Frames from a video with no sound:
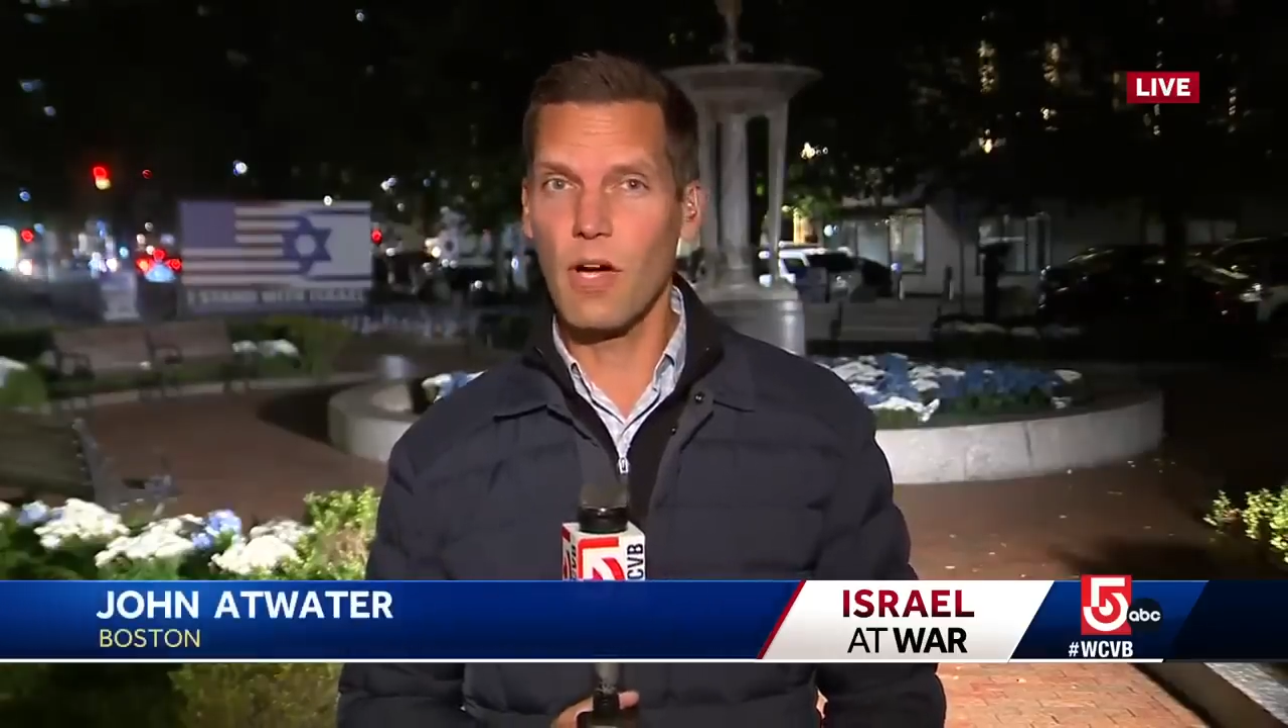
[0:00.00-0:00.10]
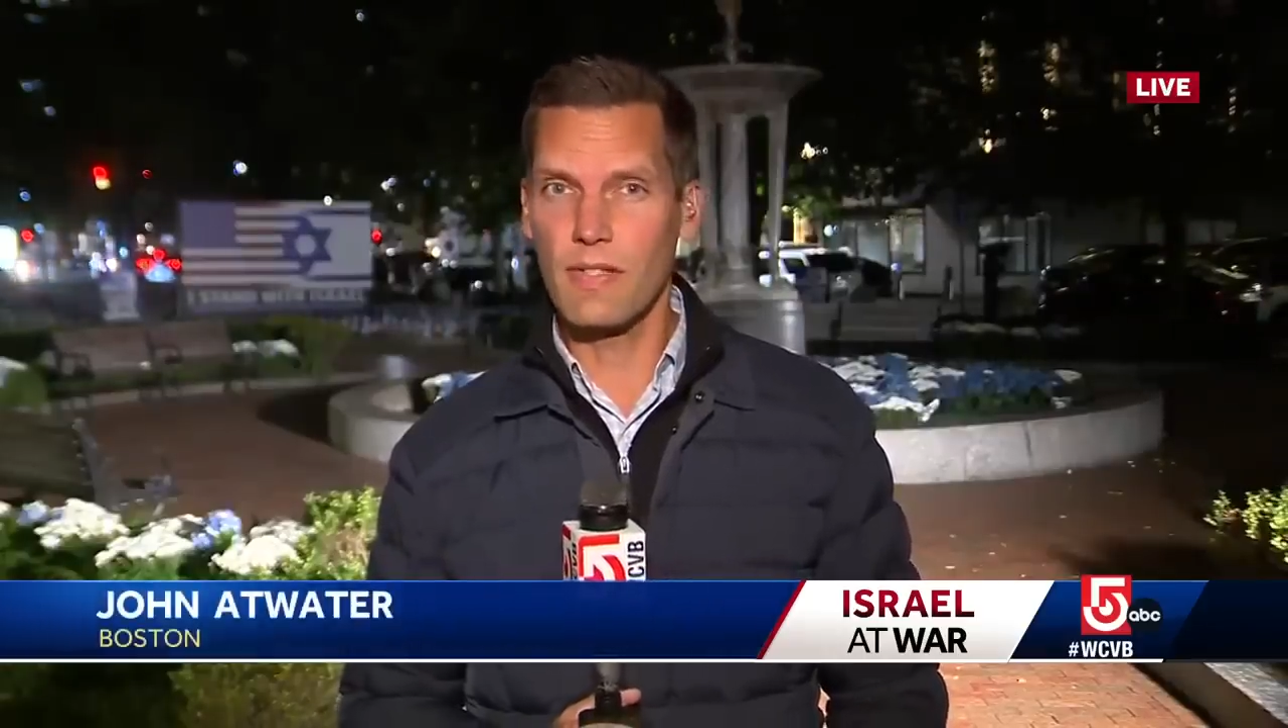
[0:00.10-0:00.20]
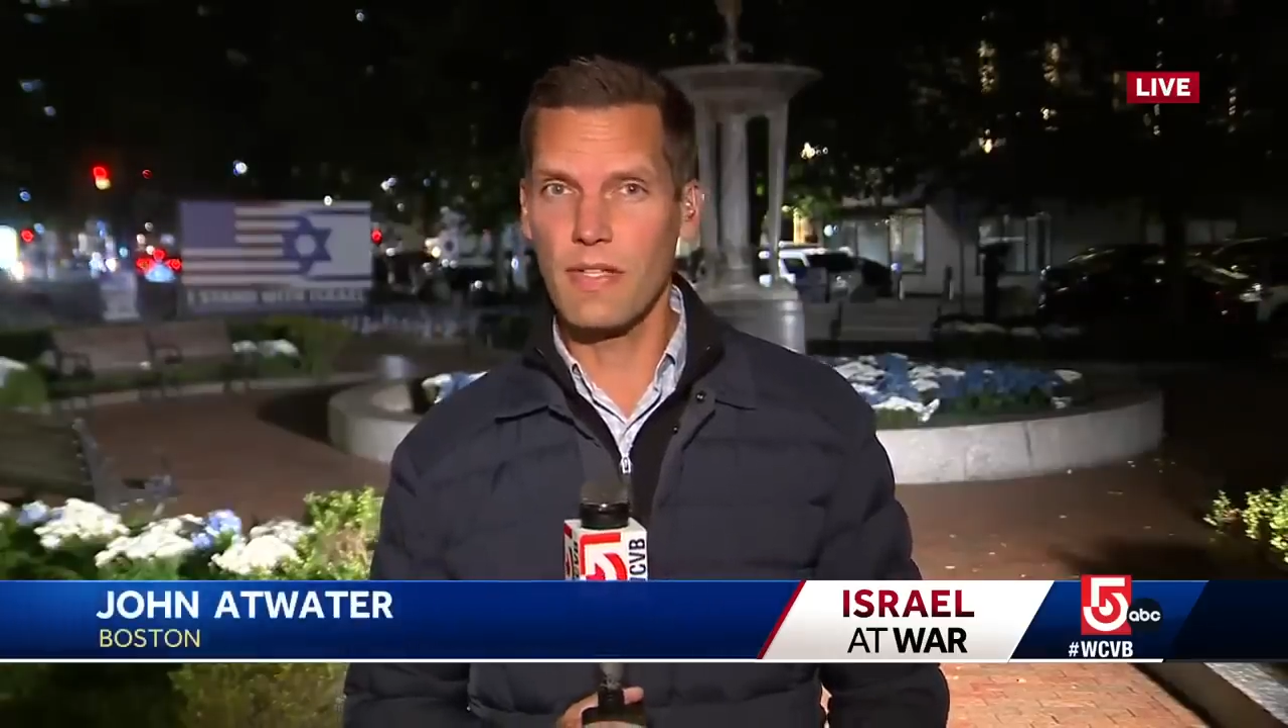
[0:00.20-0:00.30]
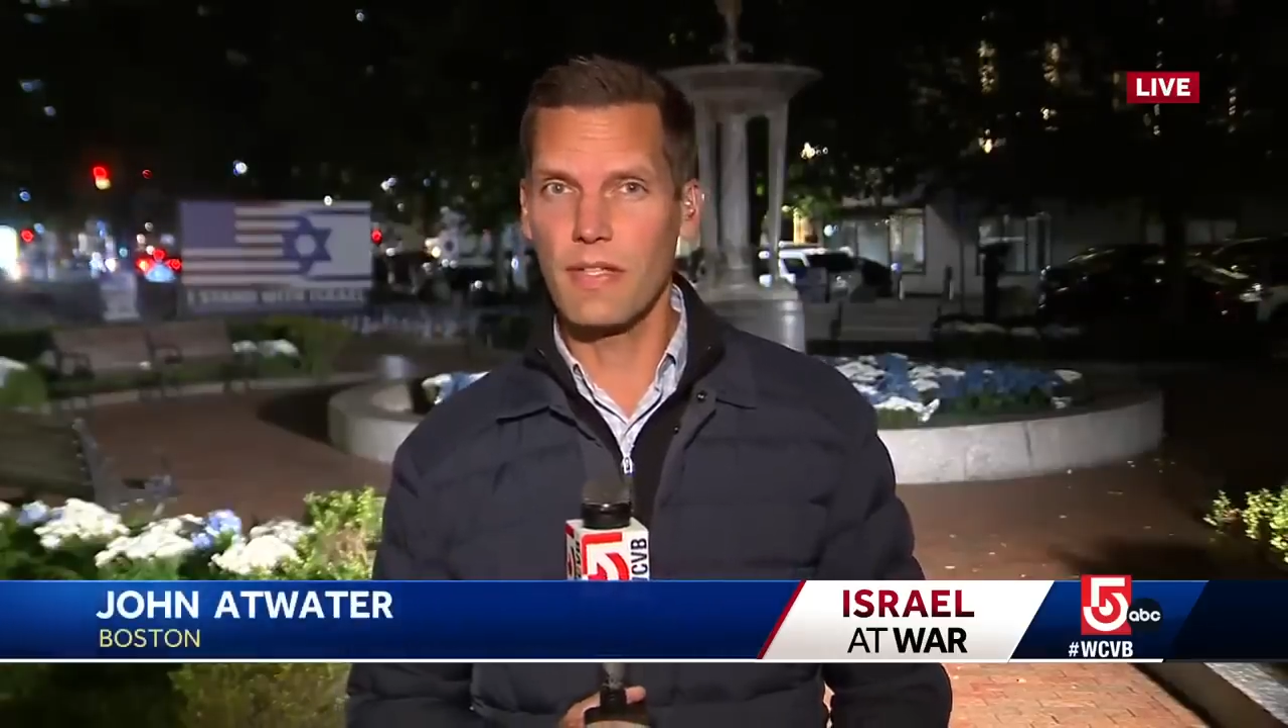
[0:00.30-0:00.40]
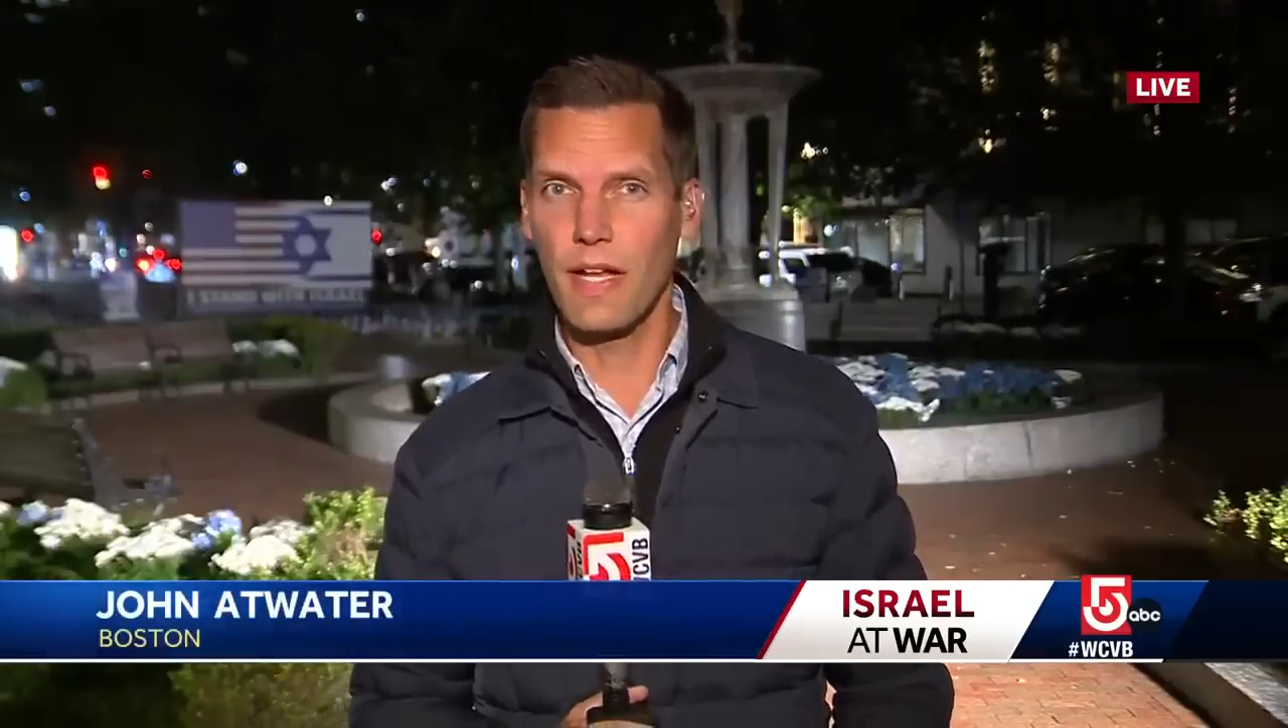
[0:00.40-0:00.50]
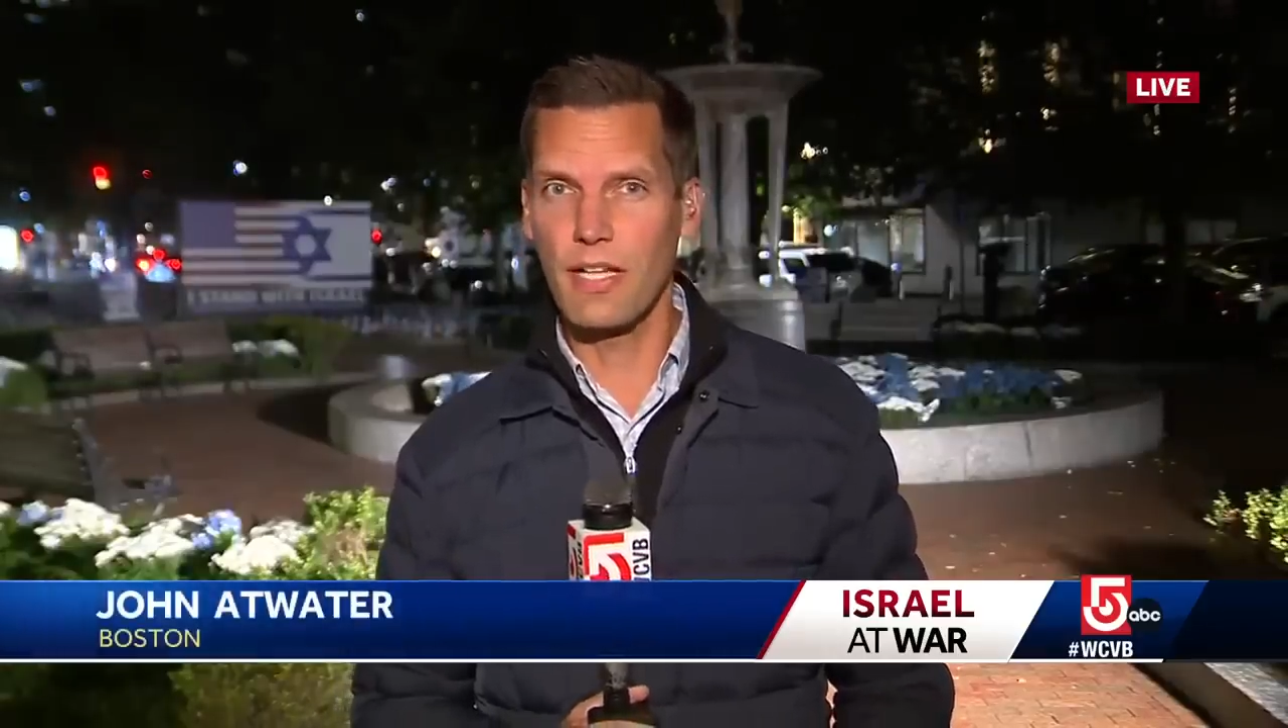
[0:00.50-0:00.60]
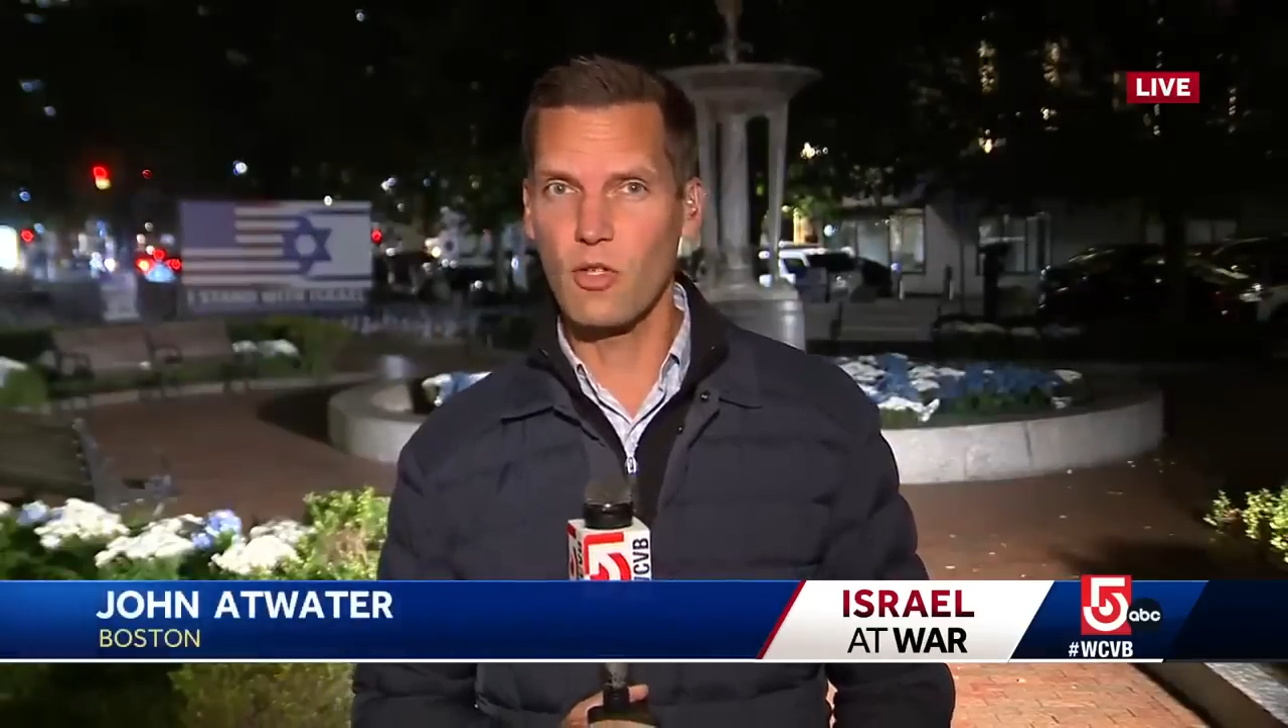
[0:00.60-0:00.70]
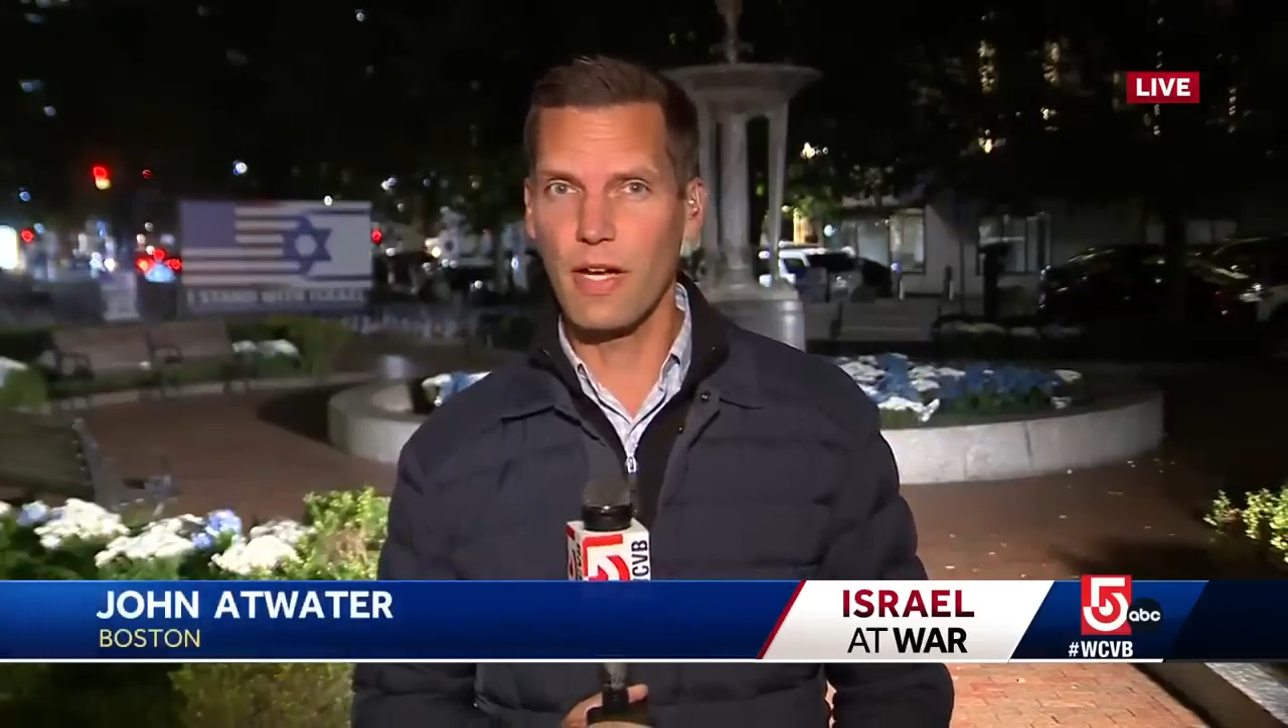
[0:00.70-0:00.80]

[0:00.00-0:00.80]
Boston tonight.